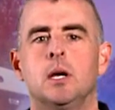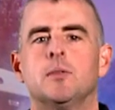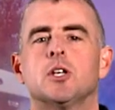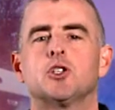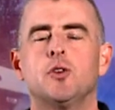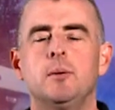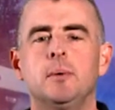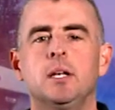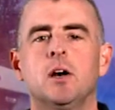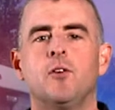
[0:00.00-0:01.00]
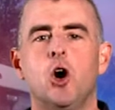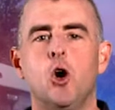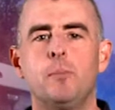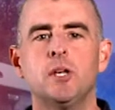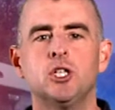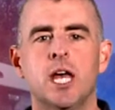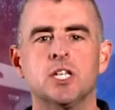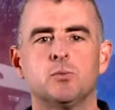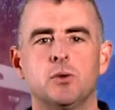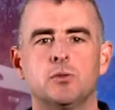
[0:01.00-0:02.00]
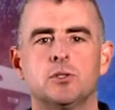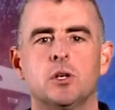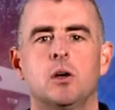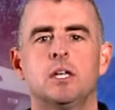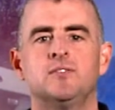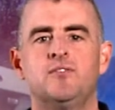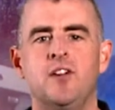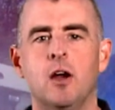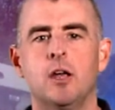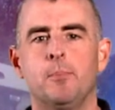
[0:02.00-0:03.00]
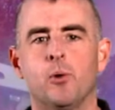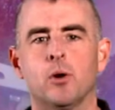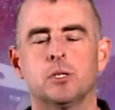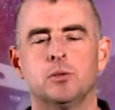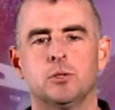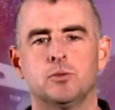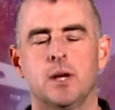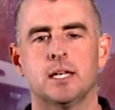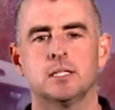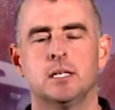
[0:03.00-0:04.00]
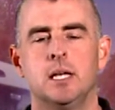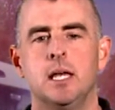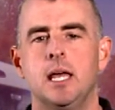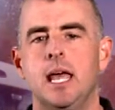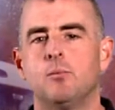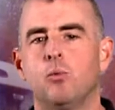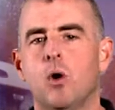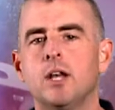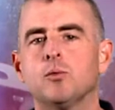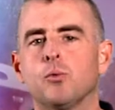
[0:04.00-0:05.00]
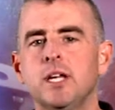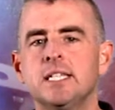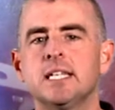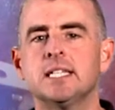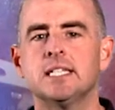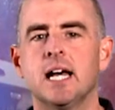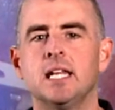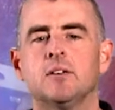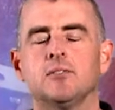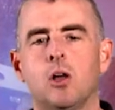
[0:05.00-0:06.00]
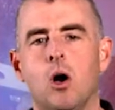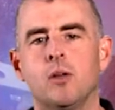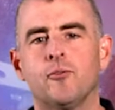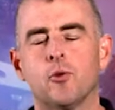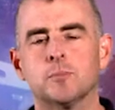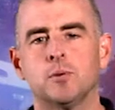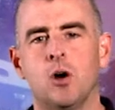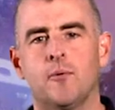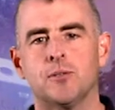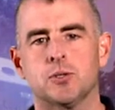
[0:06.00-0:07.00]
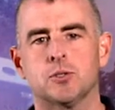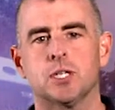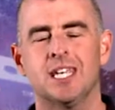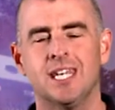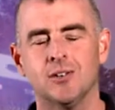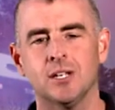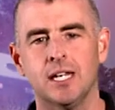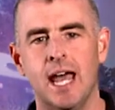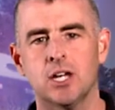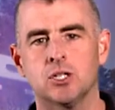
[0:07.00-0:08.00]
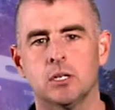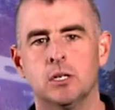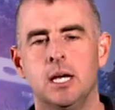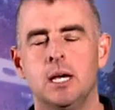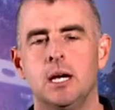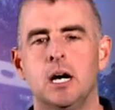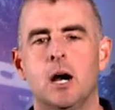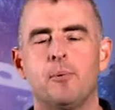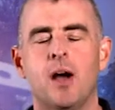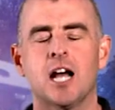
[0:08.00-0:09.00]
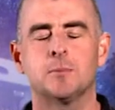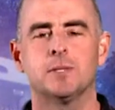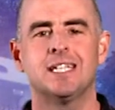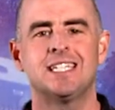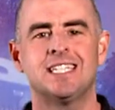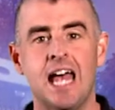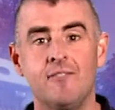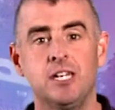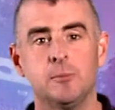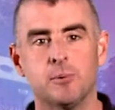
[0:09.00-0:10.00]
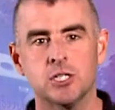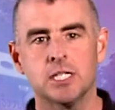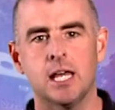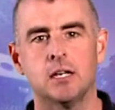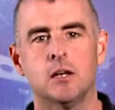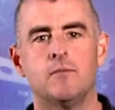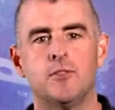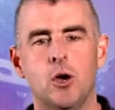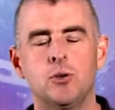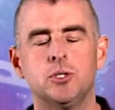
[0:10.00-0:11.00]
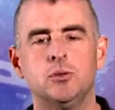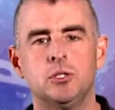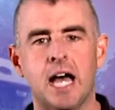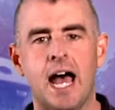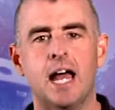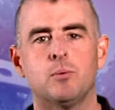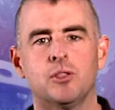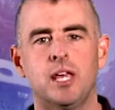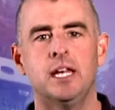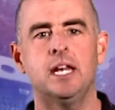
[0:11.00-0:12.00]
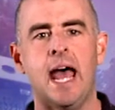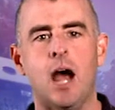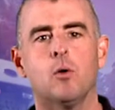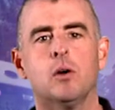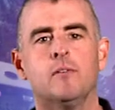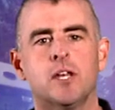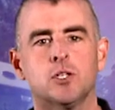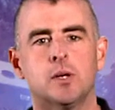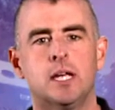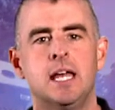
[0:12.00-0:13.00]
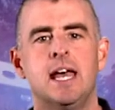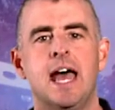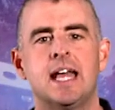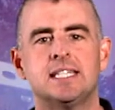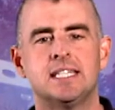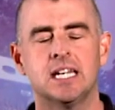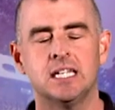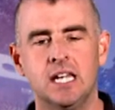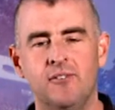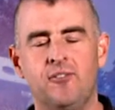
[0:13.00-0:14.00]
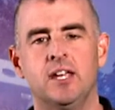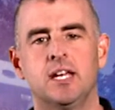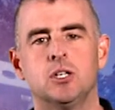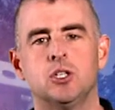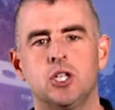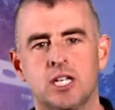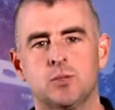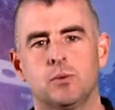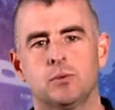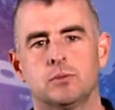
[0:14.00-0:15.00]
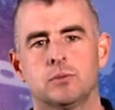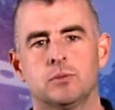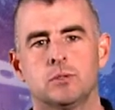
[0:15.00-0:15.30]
The treatment of open chest wounds is very important to address. In one recent study of law enforcement officers killed in action, approximately 70% of those who died within an hour of injury had significant chest wounds.